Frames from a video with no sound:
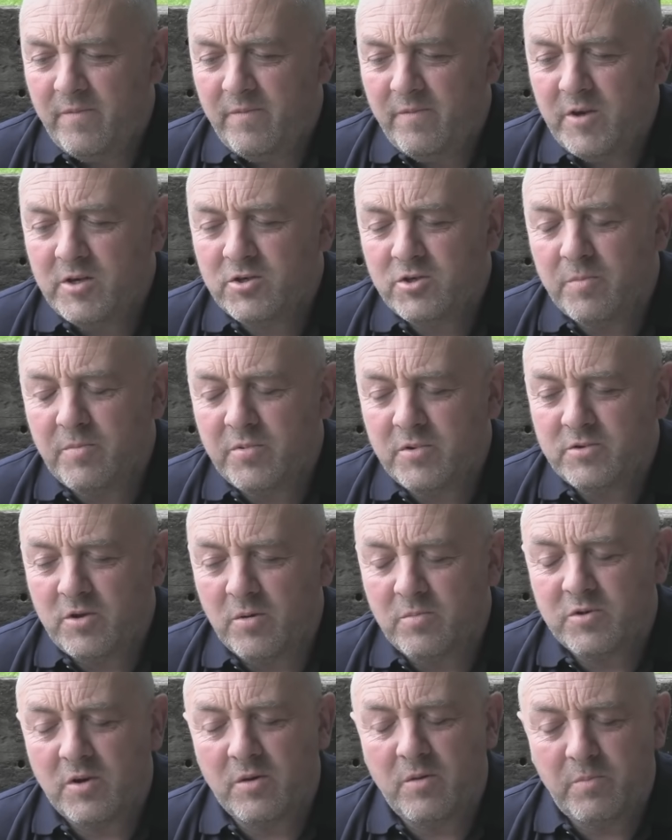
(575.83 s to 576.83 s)
we strip the
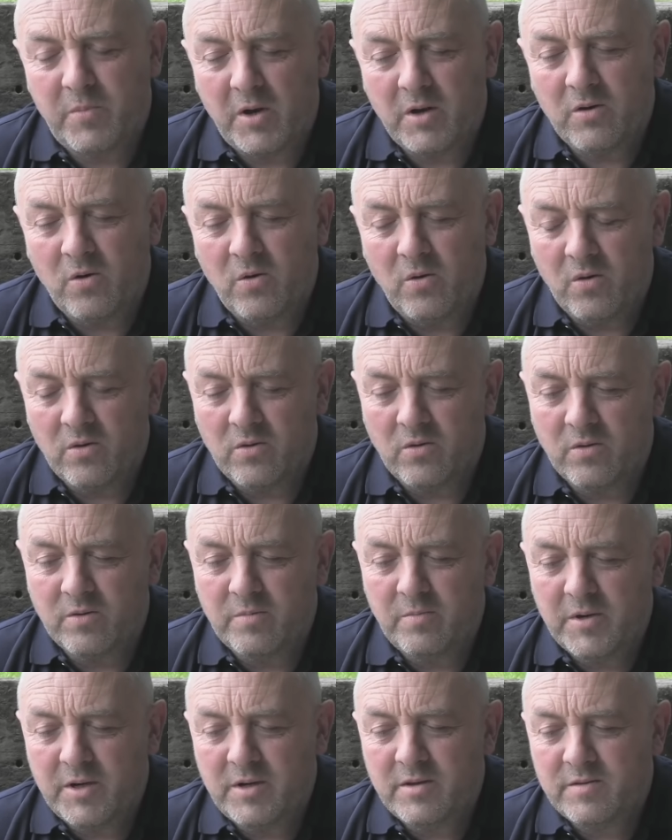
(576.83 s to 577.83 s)
topsoil, build a haul
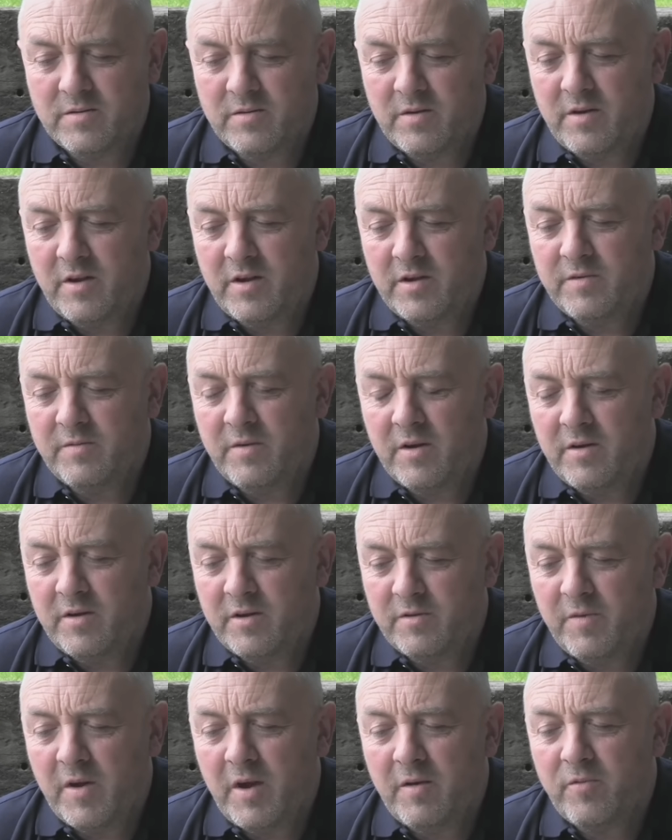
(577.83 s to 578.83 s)
road, but it's
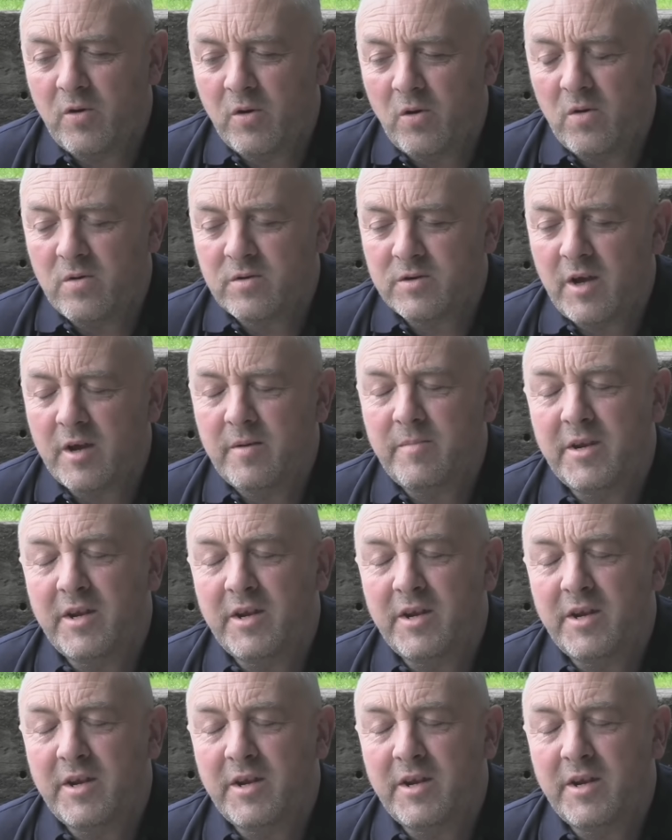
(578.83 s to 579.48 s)
there for a long time.